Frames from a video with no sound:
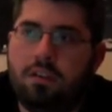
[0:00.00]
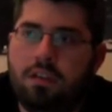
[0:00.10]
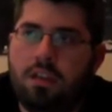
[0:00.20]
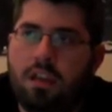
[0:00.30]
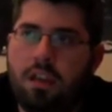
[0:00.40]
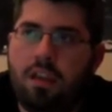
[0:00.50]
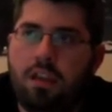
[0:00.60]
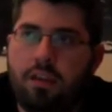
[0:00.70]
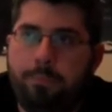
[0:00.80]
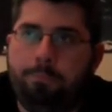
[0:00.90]

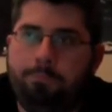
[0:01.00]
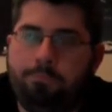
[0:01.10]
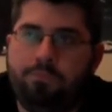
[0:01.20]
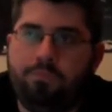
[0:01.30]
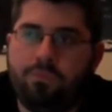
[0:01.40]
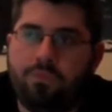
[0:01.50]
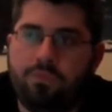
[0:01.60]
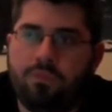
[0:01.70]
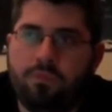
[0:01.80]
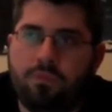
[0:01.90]

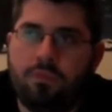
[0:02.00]
No one is speaking in this clip.